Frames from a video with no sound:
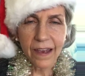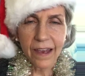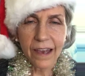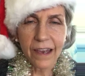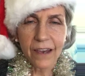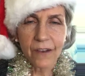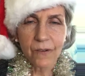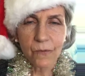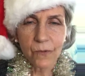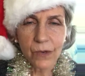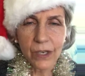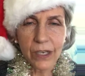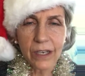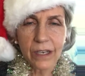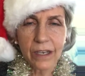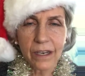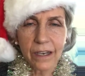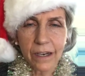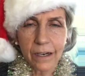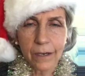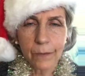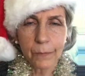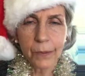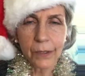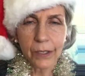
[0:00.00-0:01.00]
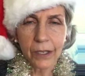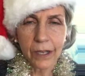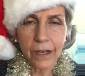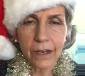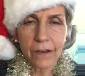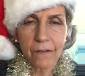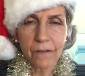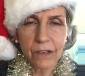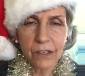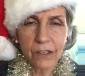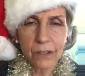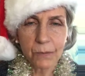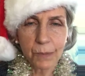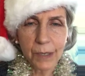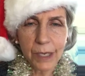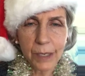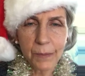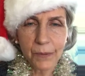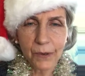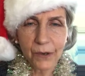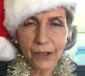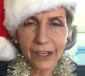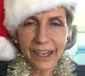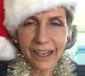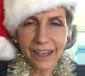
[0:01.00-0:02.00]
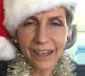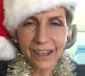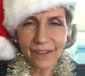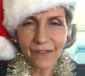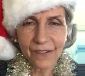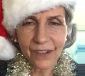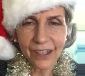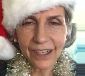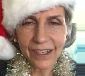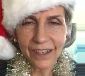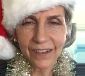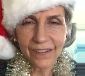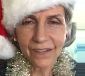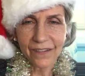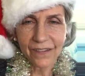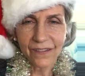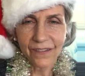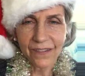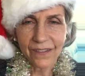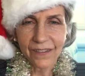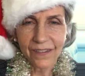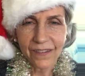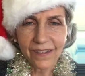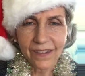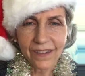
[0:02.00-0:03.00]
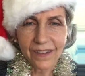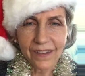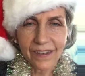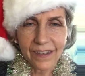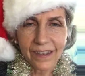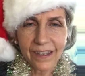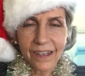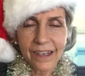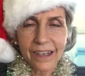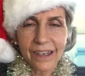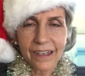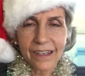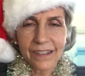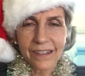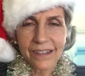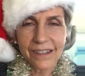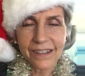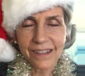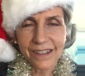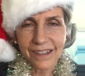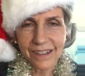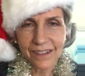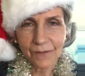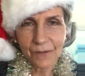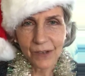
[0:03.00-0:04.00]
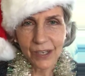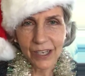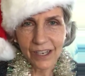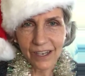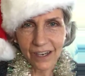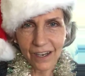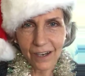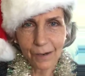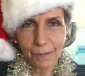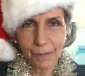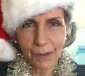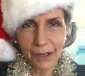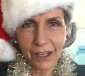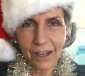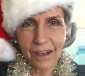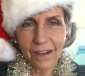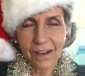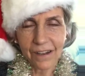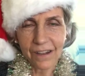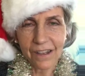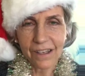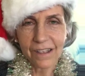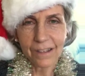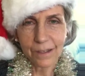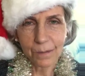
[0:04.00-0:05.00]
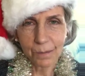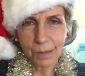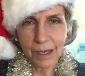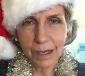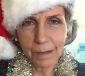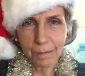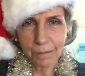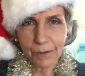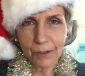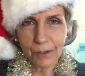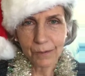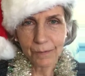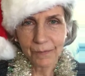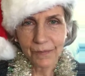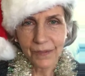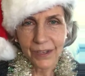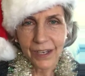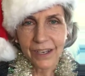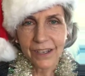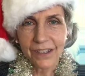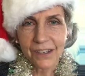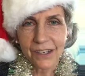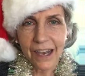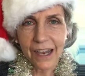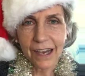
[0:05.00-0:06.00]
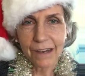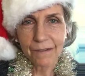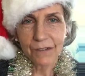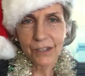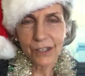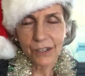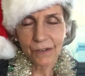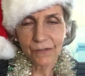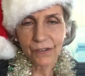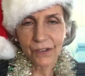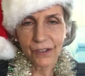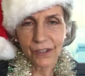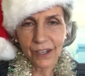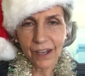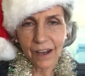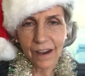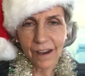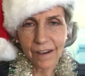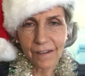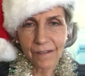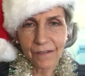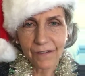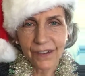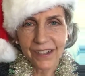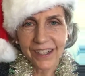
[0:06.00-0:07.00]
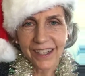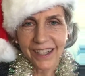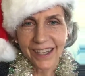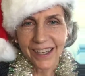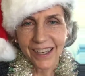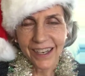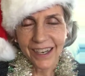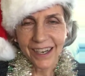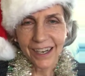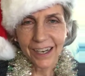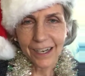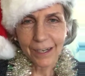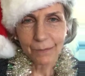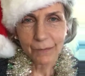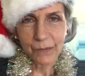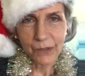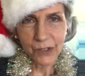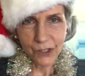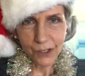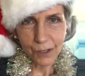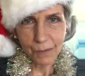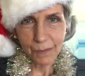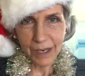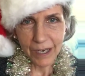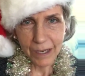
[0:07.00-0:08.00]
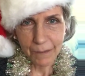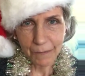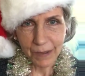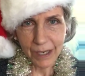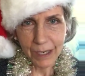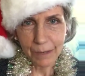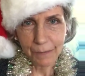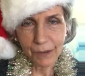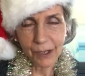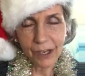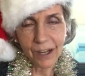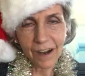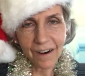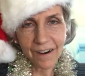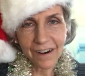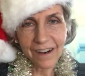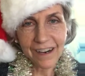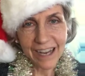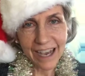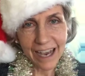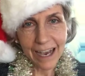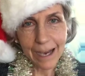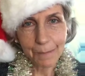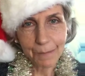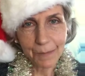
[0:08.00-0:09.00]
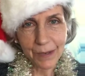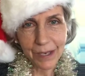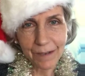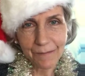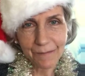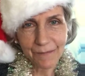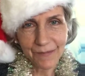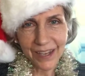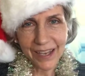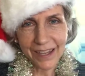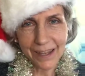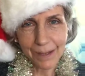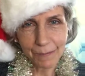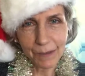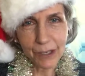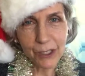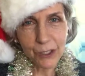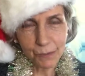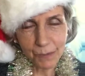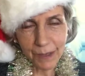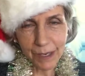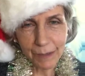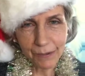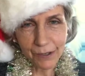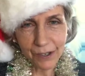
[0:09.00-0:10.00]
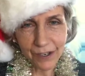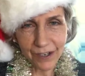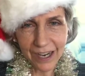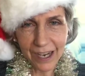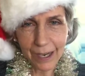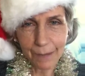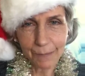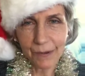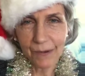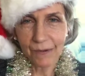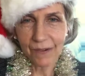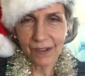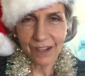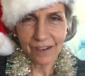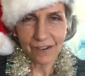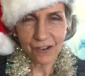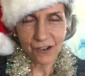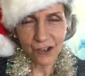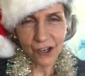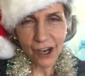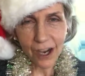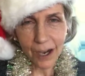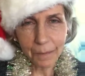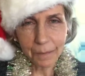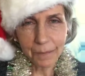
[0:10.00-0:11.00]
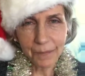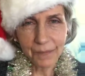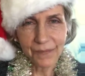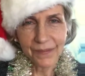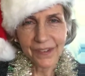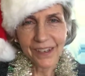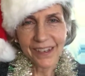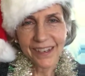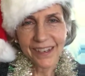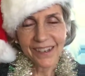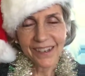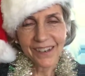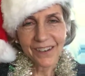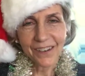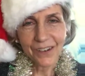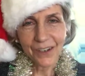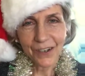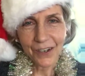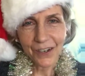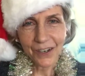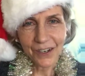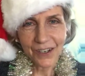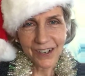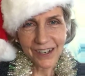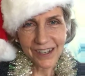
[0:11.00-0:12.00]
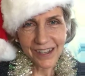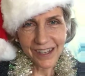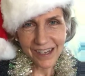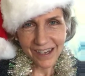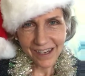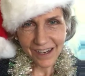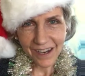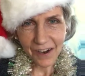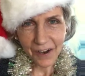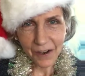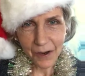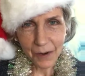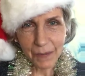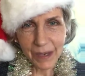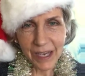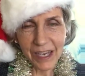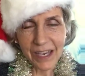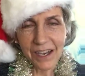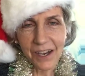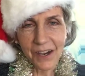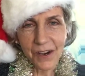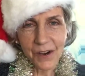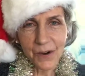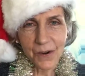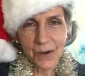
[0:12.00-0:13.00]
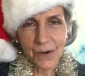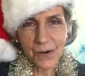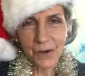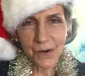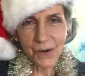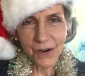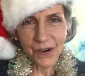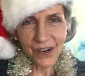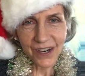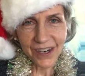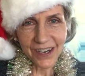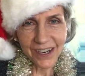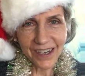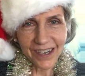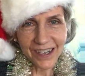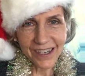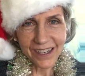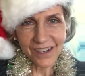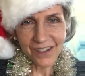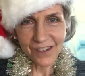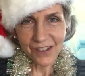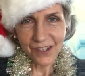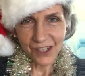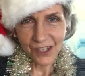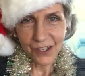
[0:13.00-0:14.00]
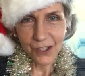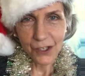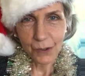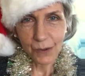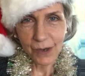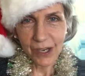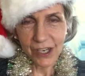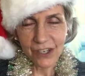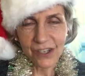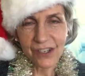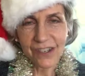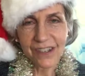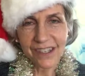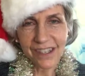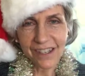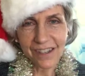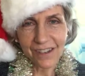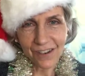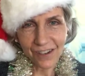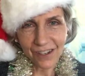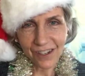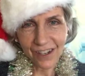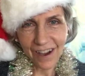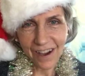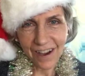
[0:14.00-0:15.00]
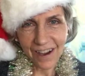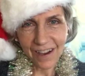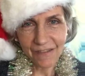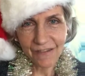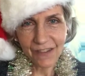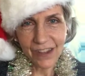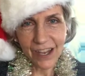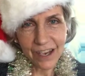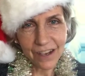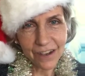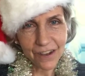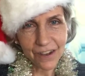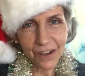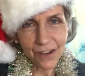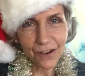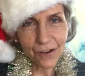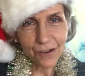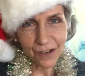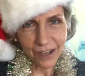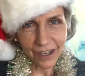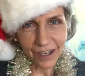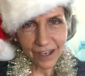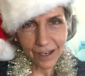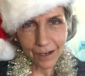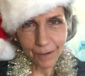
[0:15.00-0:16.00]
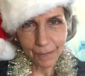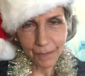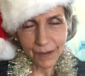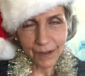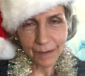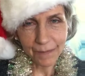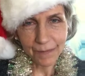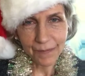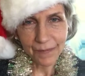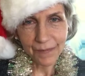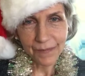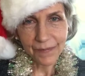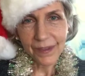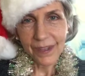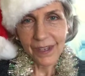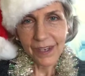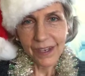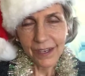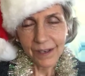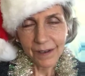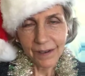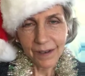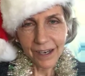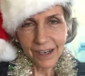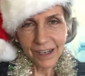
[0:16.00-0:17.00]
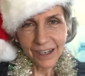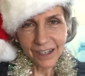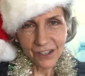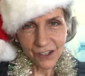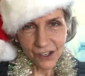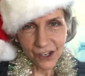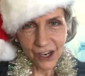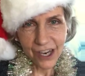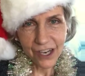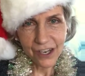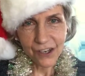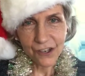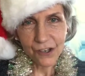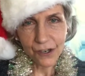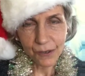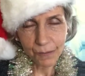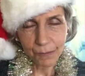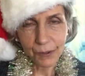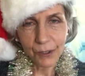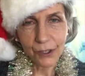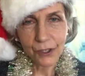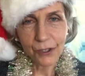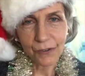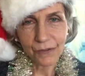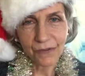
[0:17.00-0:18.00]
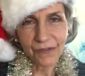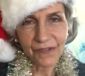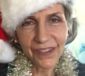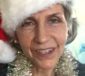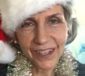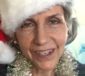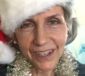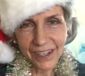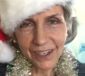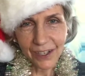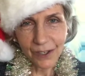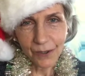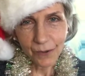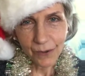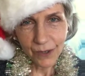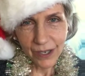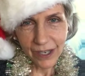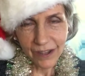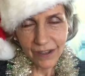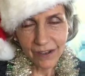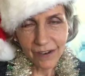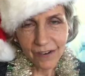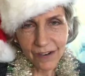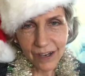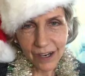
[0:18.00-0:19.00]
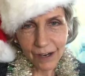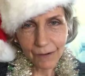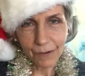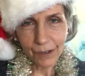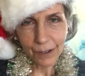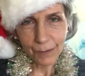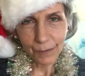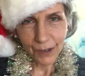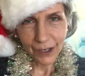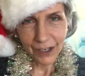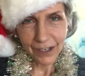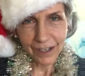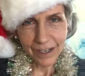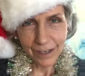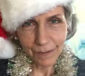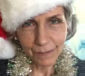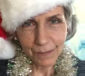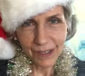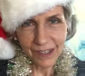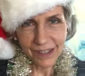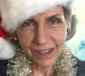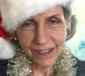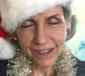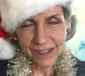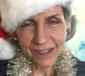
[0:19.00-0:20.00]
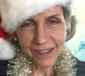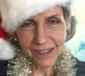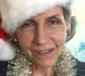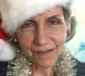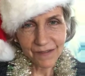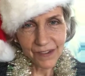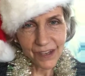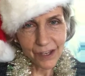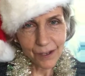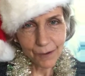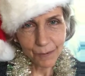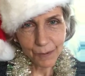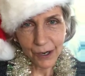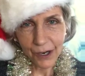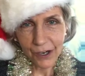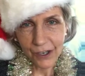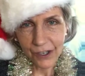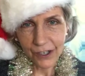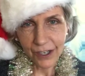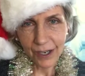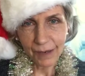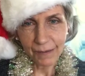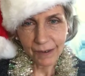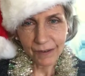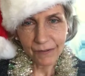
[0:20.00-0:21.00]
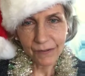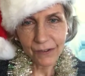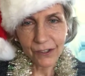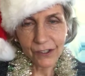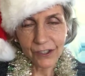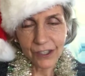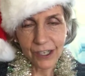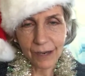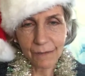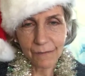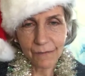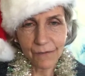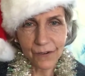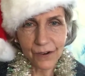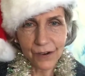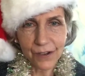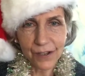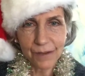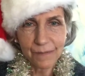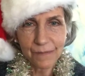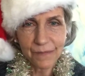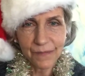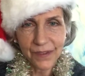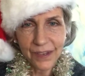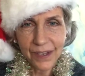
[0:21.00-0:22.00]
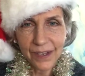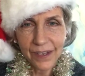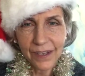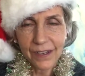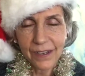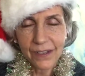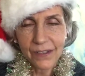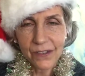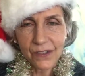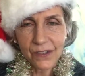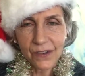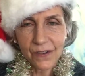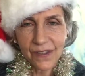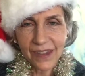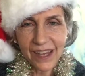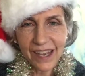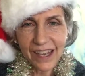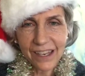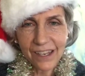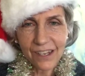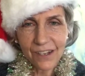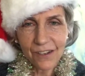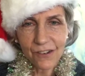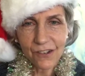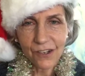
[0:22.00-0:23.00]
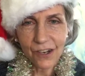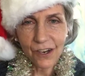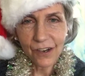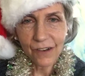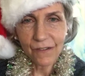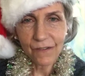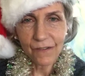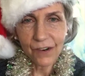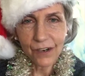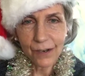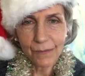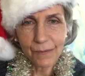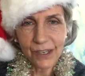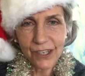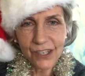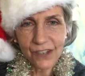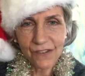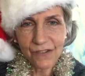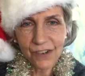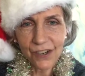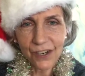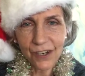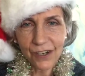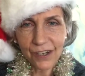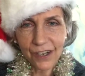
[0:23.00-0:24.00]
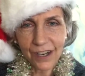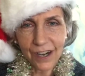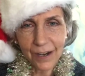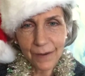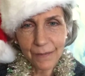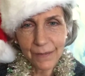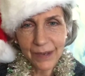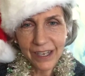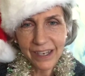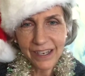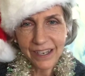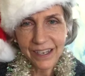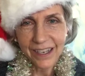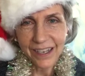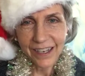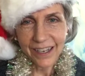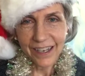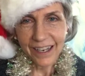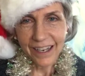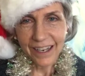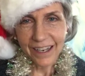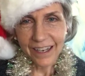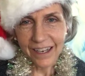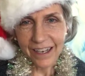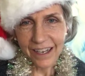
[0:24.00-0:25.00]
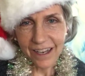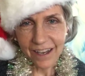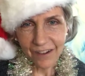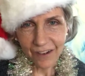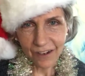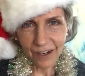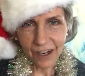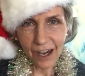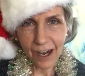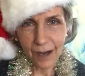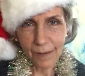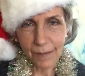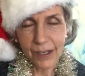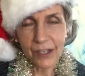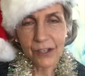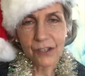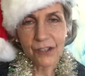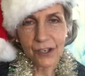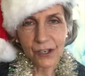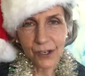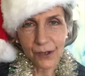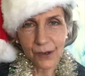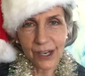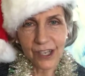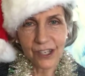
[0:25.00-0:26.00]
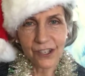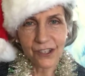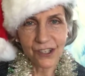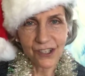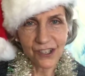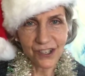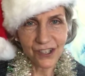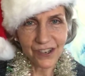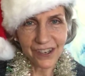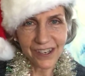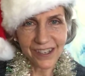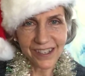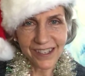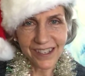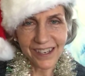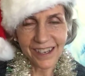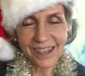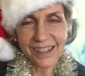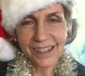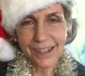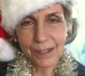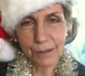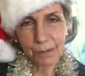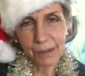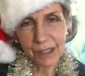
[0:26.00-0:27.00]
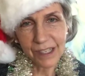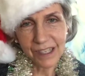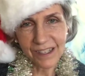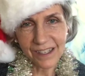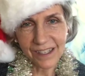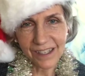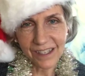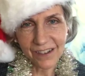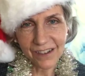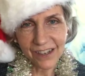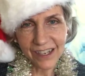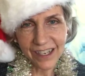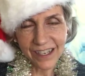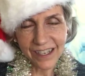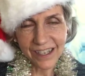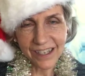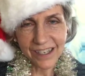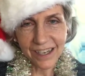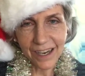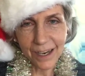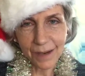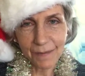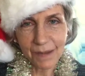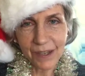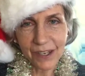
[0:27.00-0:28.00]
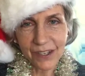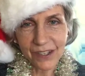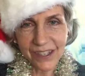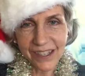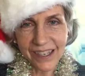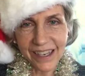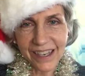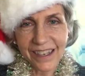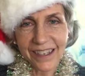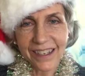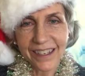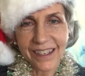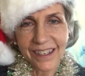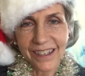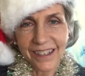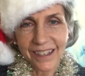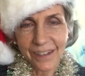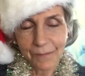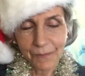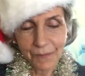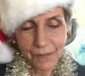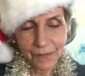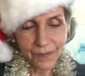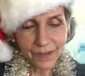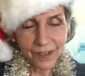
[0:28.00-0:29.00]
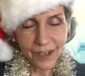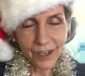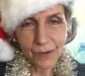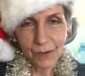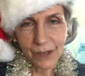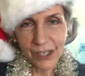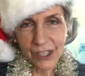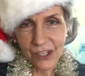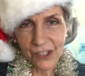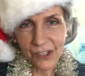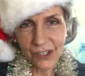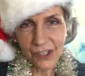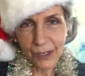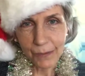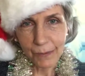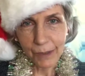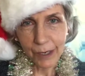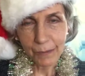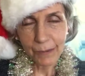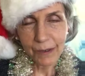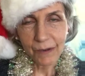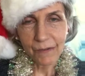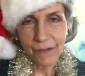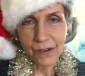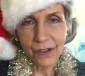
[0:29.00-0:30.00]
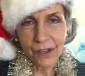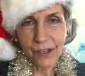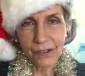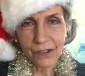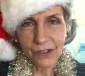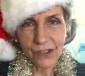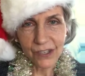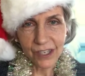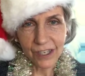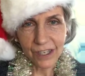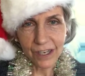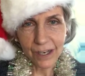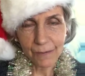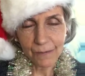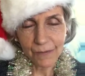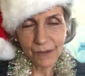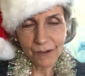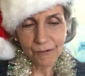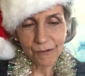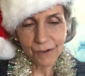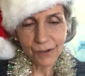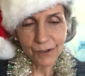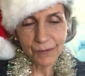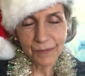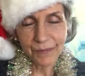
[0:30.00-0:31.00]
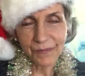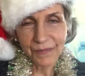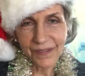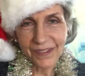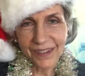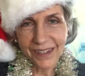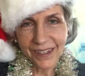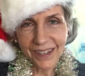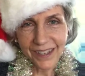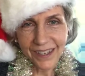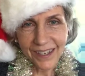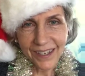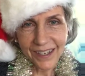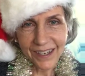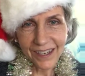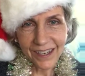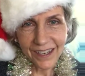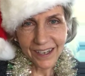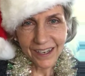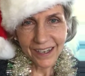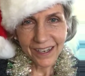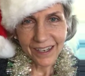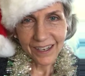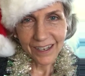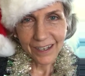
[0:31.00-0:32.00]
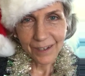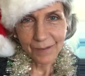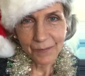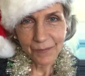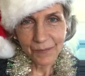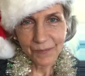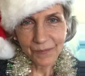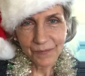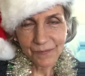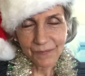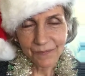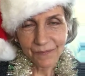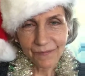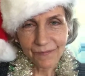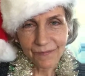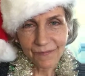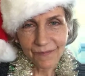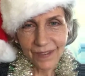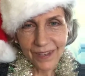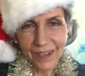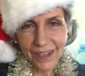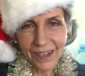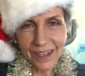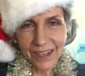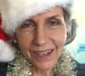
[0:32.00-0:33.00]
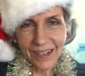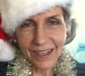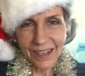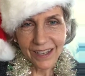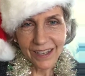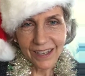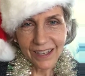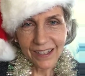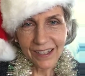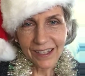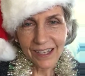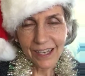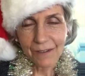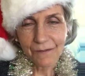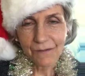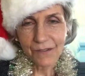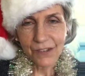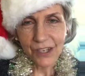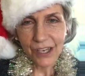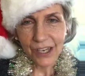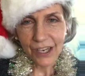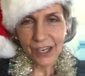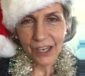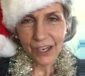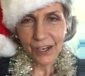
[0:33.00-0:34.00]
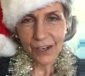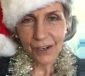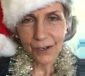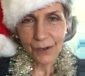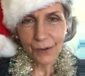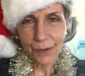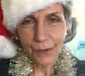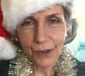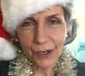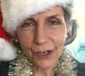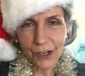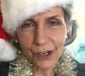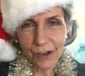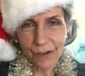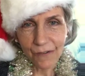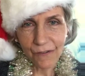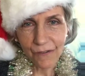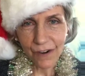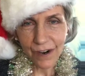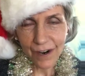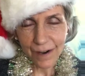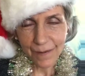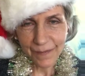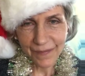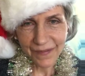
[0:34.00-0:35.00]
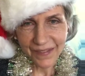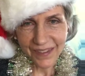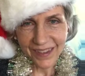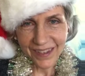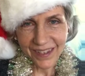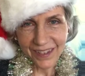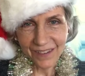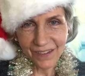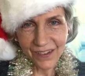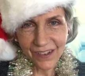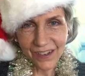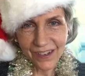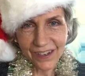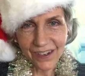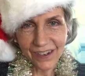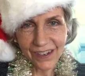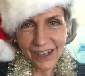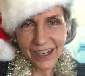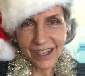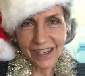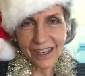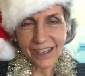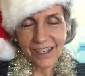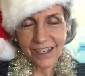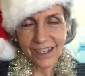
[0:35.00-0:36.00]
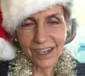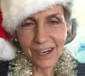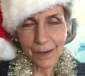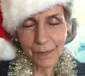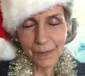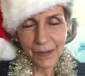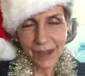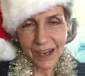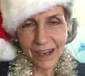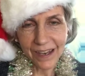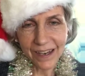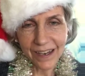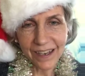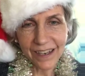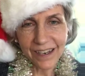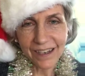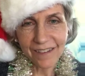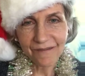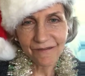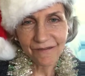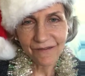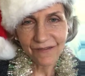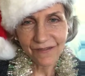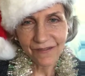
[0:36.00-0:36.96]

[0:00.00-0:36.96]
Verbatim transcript: And we can help a lot of these people, can't we? Yes, we can help a lot of these people to have a different life. Um, so many people are unhappy. I think most people are unhappy with their job or the economy or other situations in their life that you can help them uh, change and improve with your network marketing business, either part-time or full-time for them. So thank you, Ton, very much for your comment. Any other comments or questions or insights, please go ahead and type those in. I'll wait just a moment for those to come through. Um, love to hear where you're from. If you go ahead and type that in.